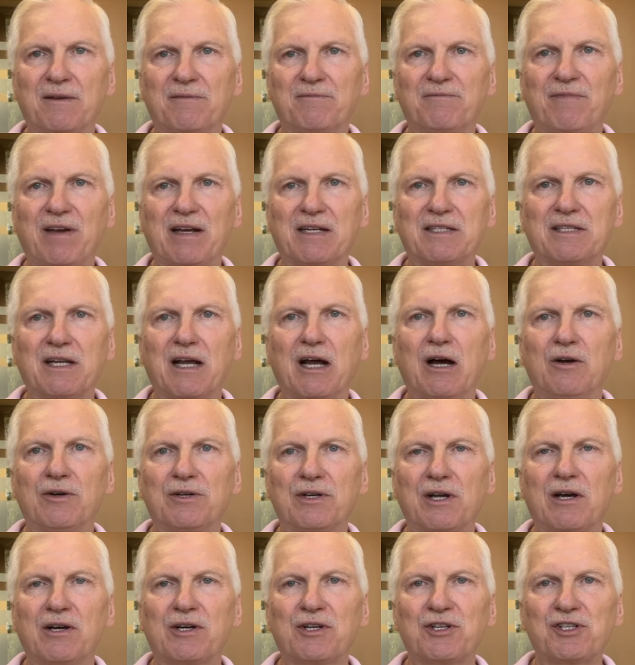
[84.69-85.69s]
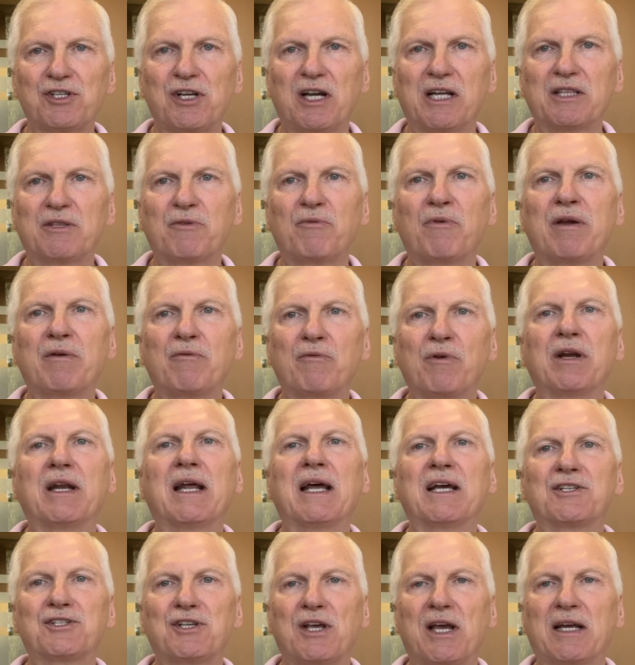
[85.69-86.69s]
In fact, on August 9th, we were
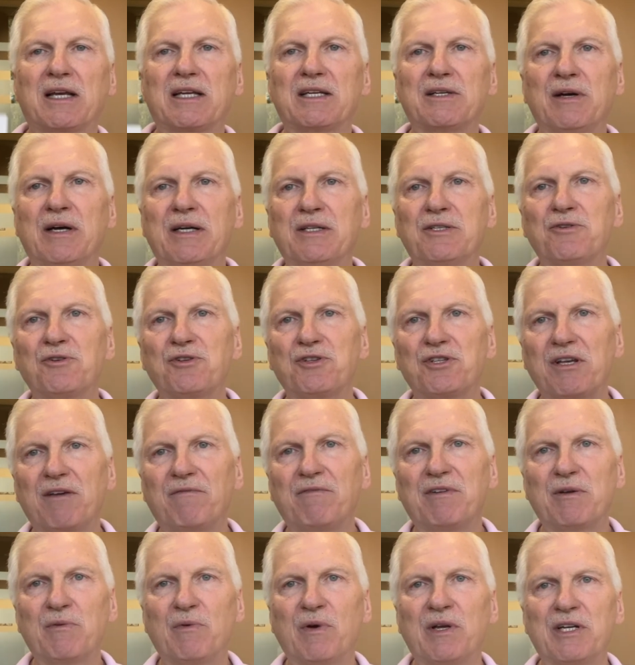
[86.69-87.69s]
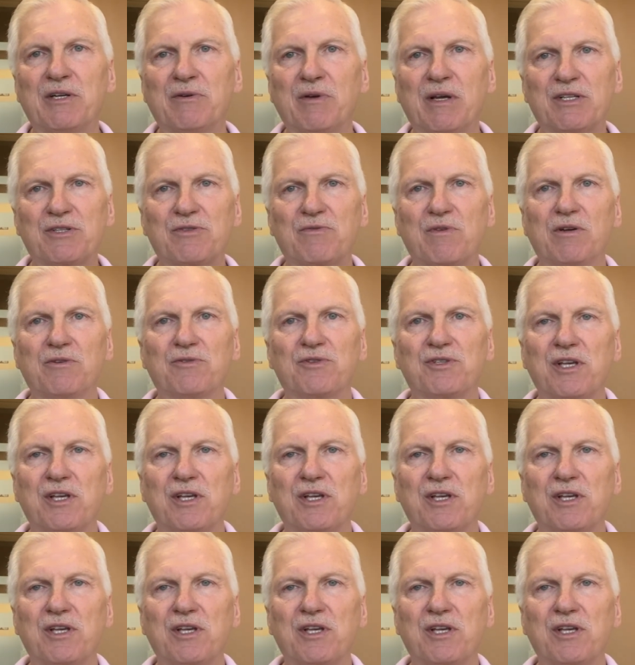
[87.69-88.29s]
at exactly 171 new escrows.